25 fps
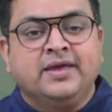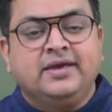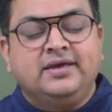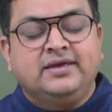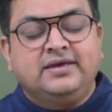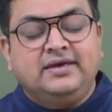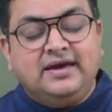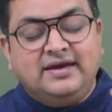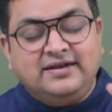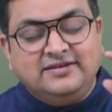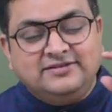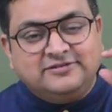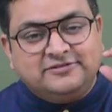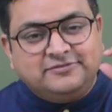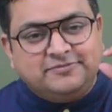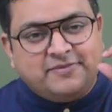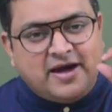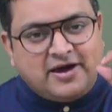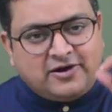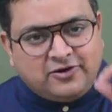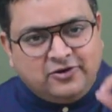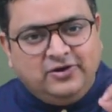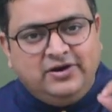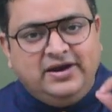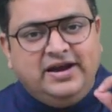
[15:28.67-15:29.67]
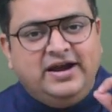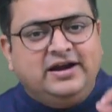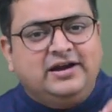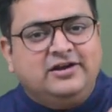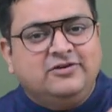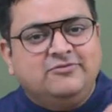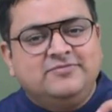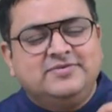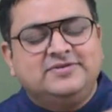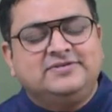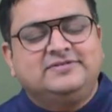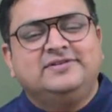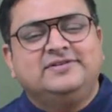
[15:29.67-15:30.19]
Can speculative
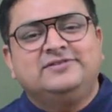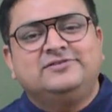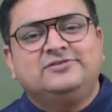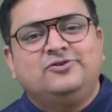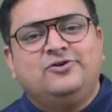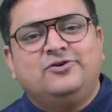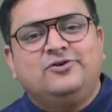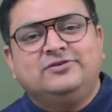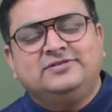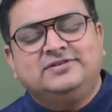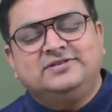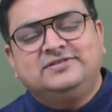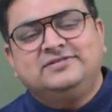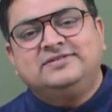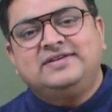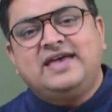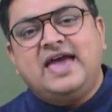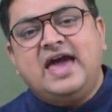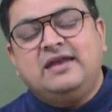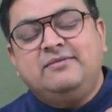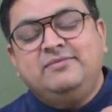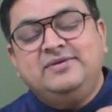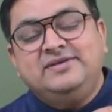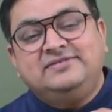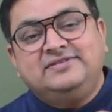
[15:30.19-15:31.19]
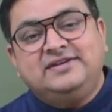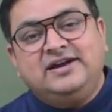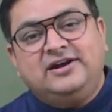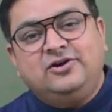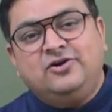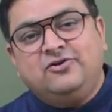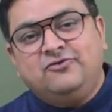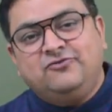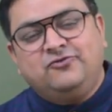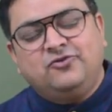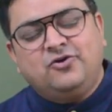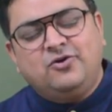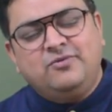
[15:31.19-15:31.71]
business losses can be set
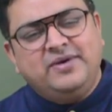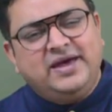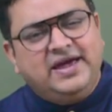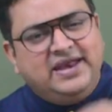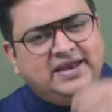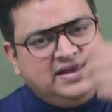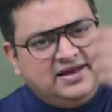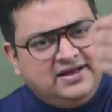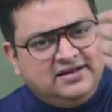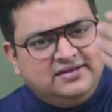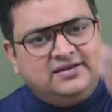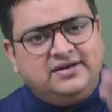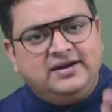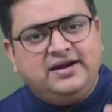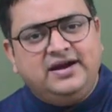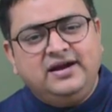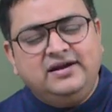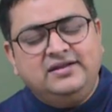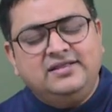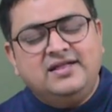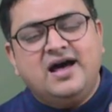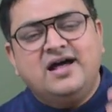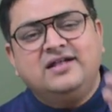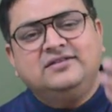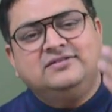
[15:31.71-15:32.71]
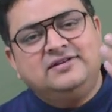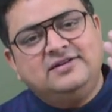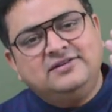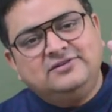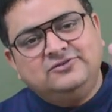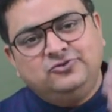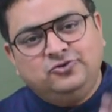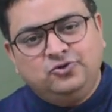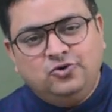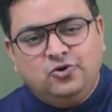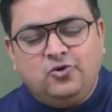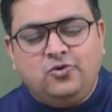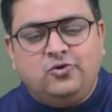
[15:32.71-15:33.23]
off from any other head? The answer is
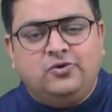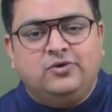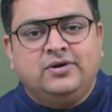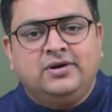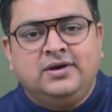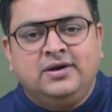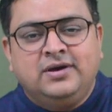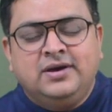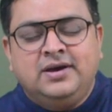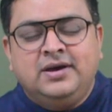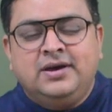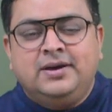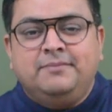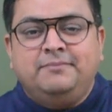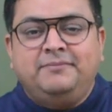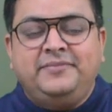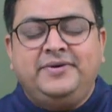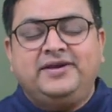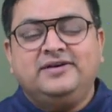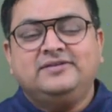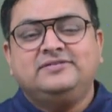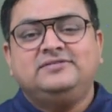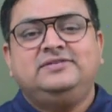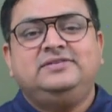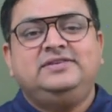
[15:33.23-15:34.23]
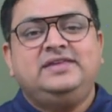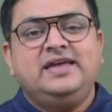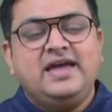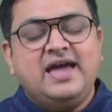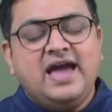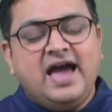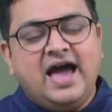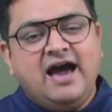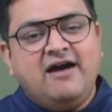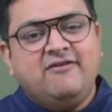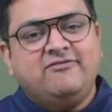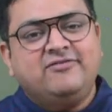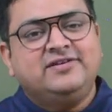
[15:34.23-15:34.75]
no, because they
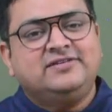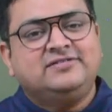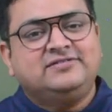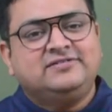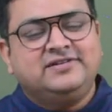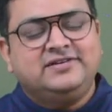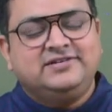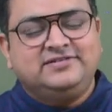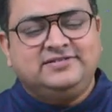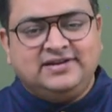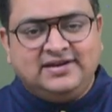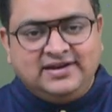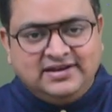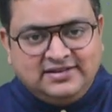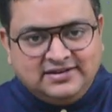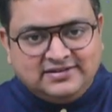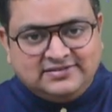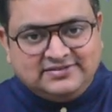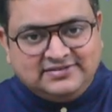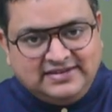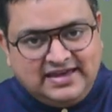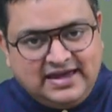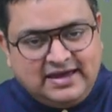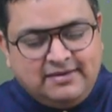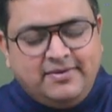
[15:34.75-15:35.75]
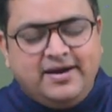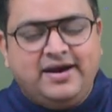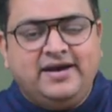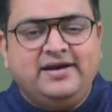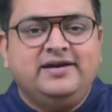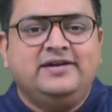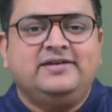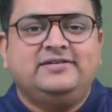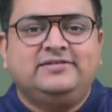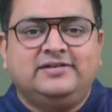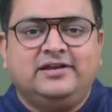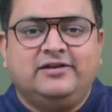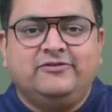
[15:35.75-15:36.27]
have restriction in the same head
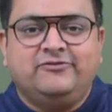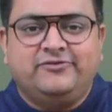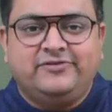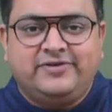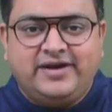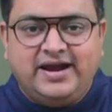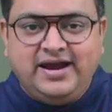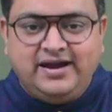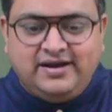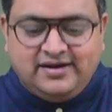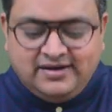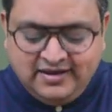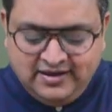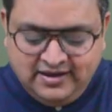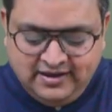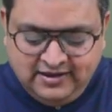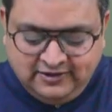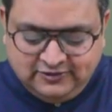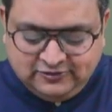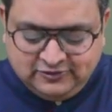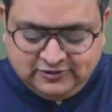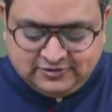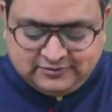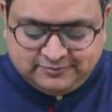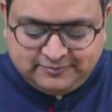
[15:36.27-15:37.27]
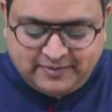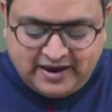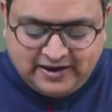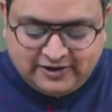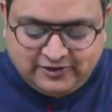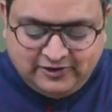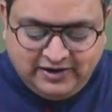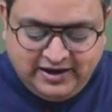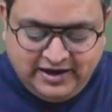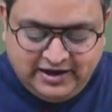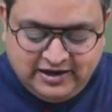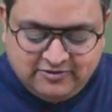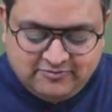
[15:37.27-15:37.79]
itself, right? So
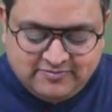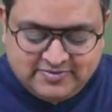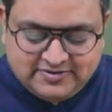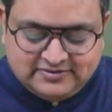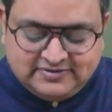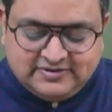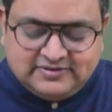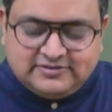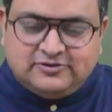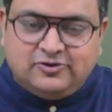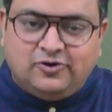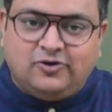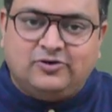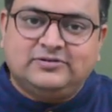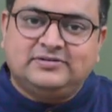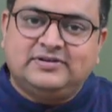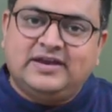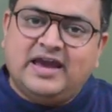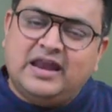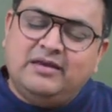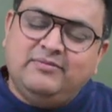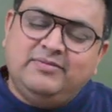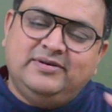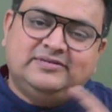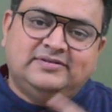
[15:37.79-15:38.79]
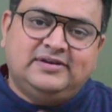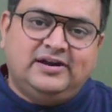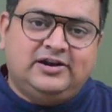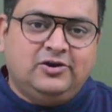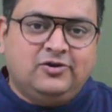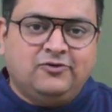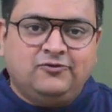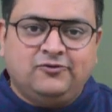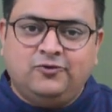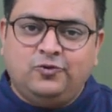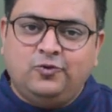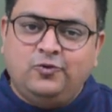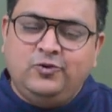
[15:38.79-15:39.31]
speculative business loss can be set
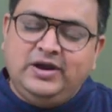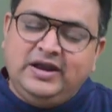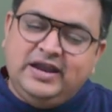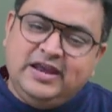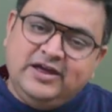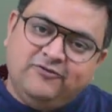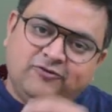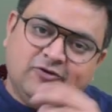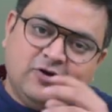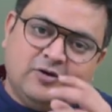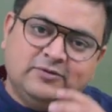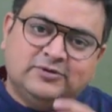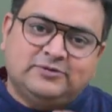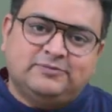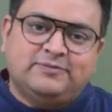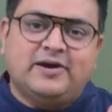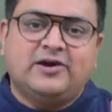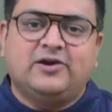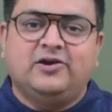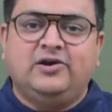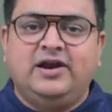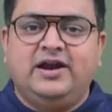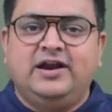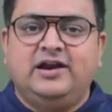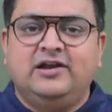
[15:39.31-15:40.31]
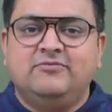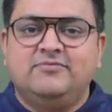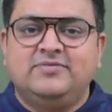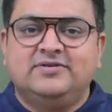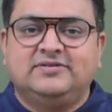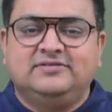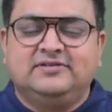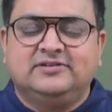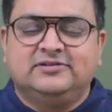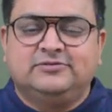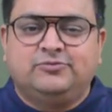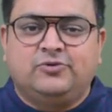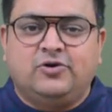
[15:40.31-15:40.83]
off only from a speculative
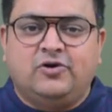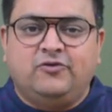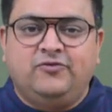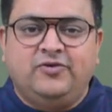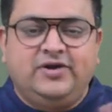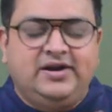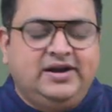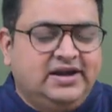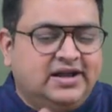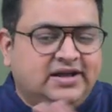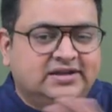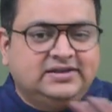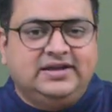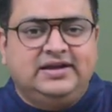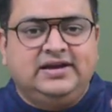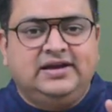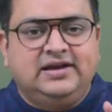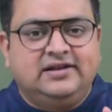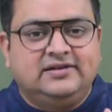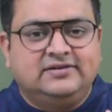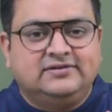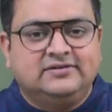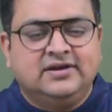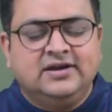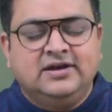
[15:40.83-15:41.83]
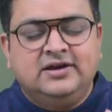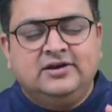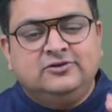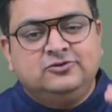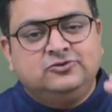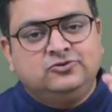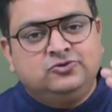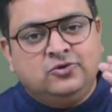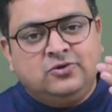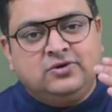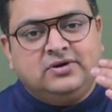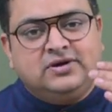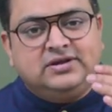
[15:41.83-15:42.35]
business profit, nothing else.
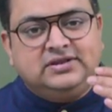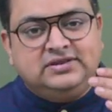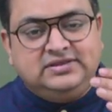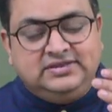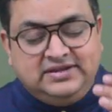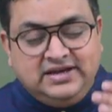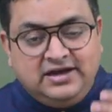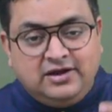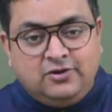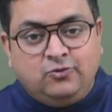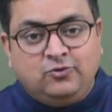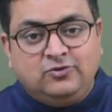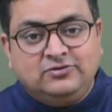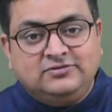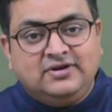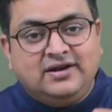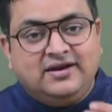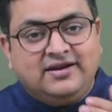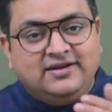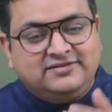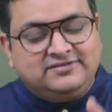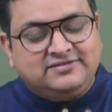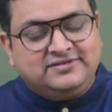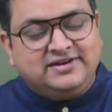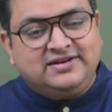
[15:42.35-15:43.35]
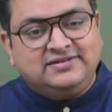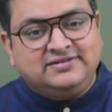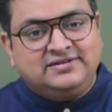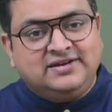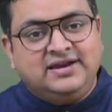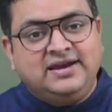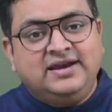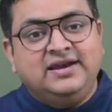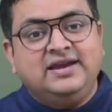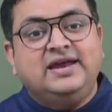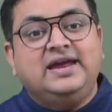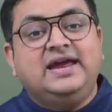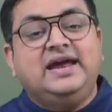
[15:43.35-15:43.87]
So there was a restriction
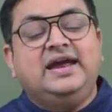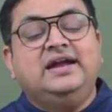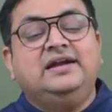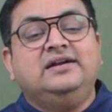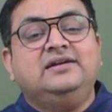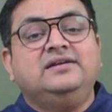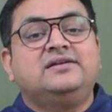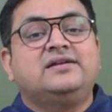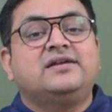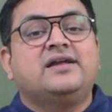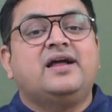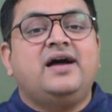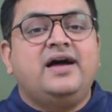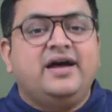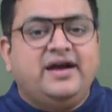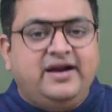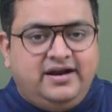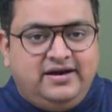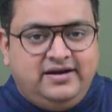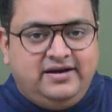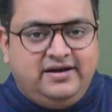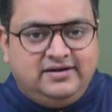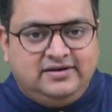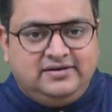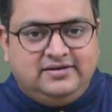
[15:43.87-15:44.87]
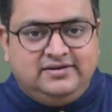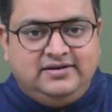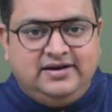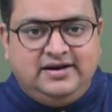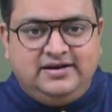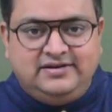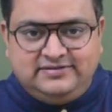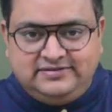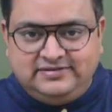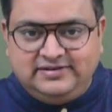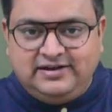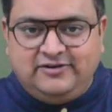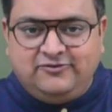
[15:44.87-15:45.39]
in intra-head
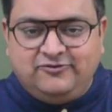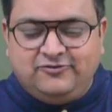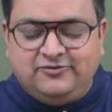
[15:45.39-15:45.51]
itself.